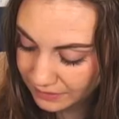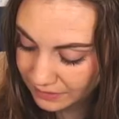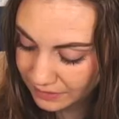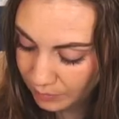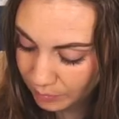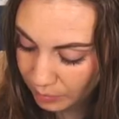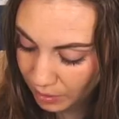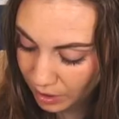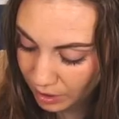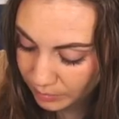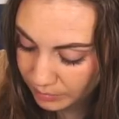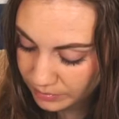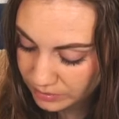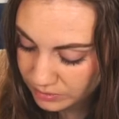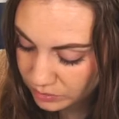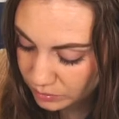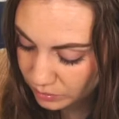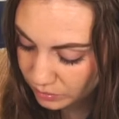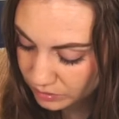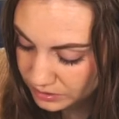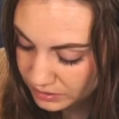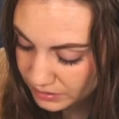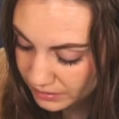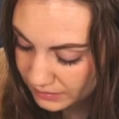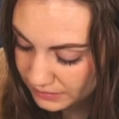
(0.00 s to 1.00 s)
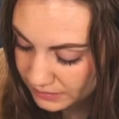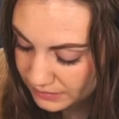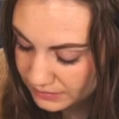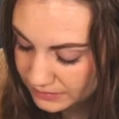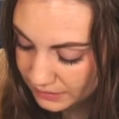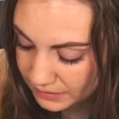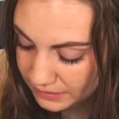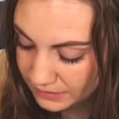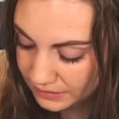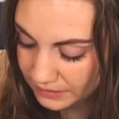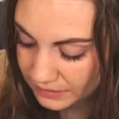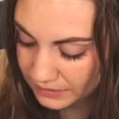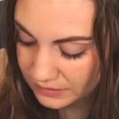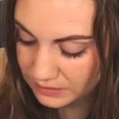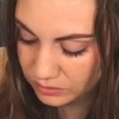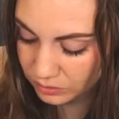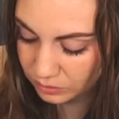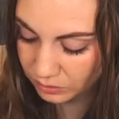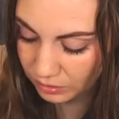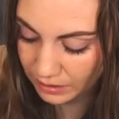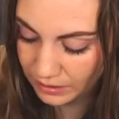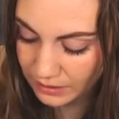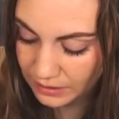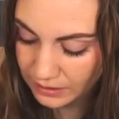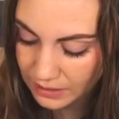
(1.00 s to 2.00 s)
a bobbin storage like this. I think it's
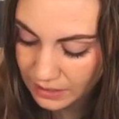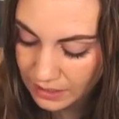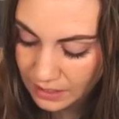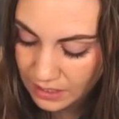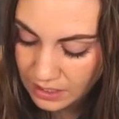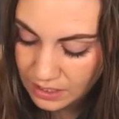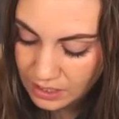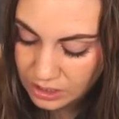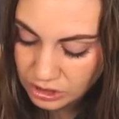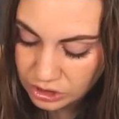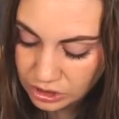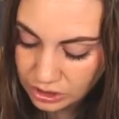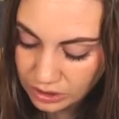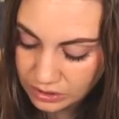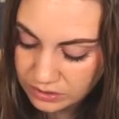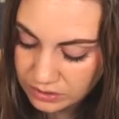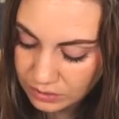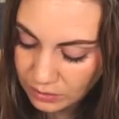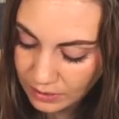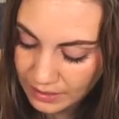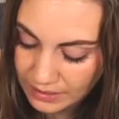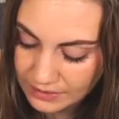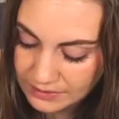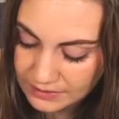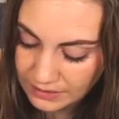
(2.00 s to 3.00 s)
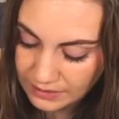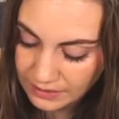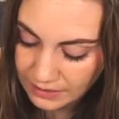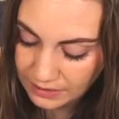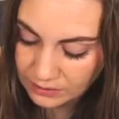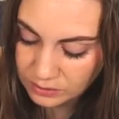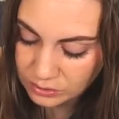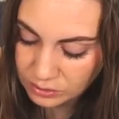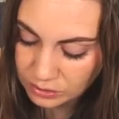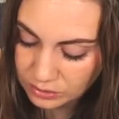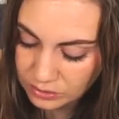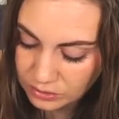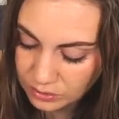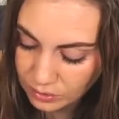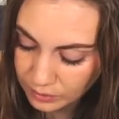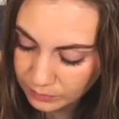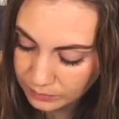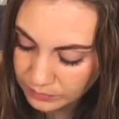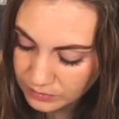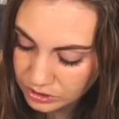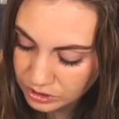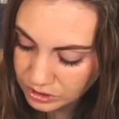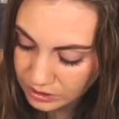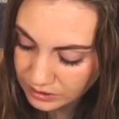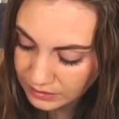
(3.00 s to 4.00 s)
great. She also has an extra sewing
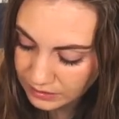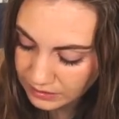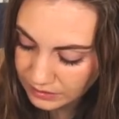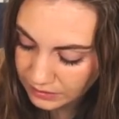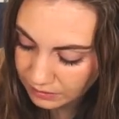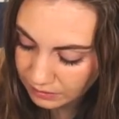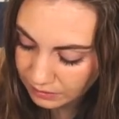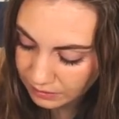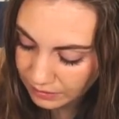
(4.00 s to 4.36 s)
machine needle.